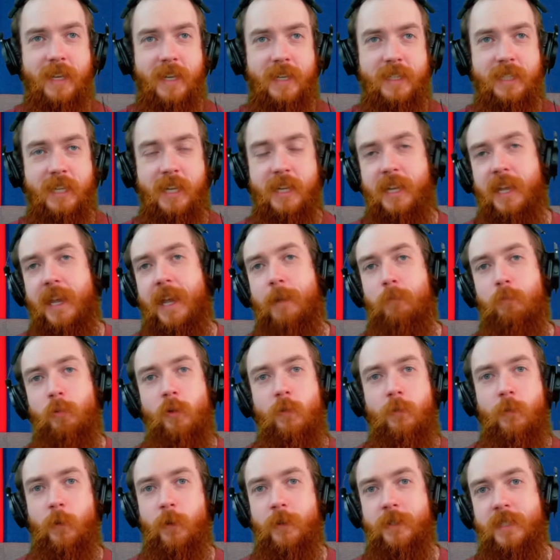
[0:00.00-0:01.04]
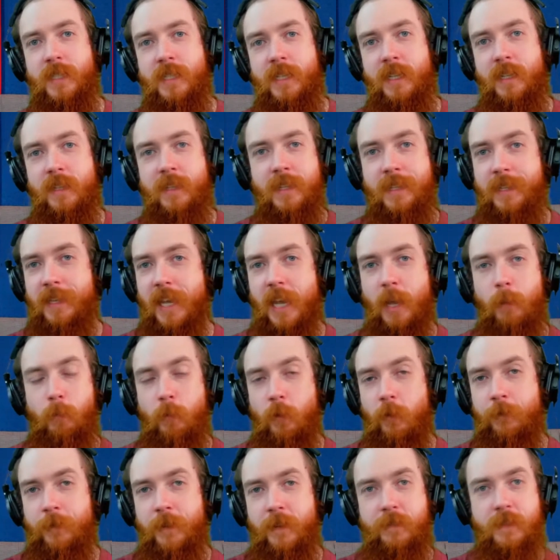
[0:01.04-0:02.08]
It's like April 14th,
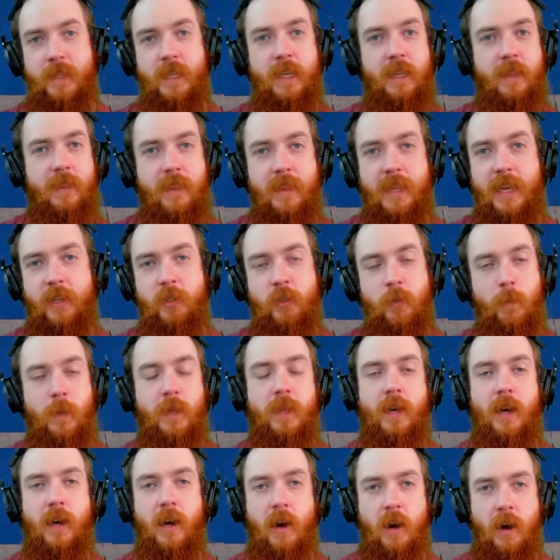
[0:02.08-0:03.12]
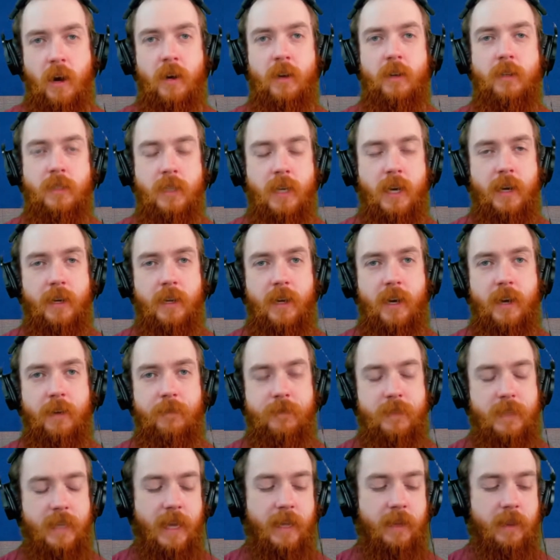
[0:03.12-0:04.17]
April 15th. That should be the hard
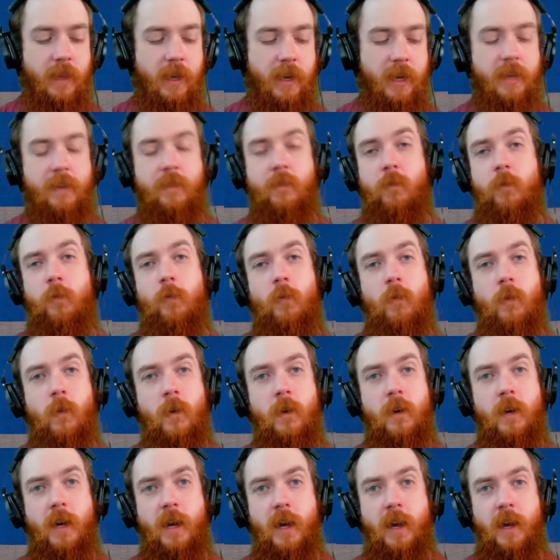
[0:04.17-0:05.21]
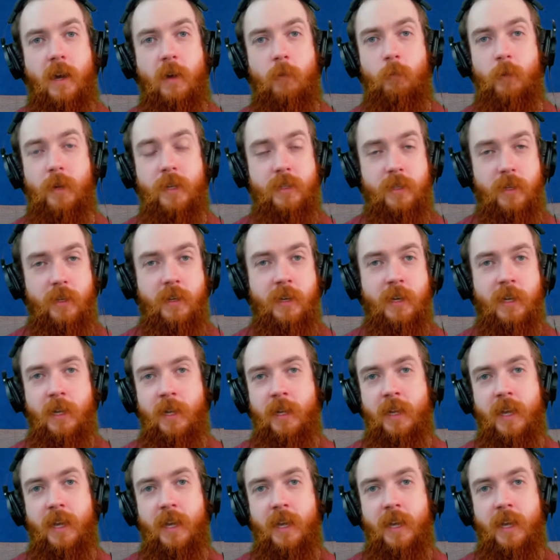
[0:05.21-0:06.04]
cutoff deadline for winter.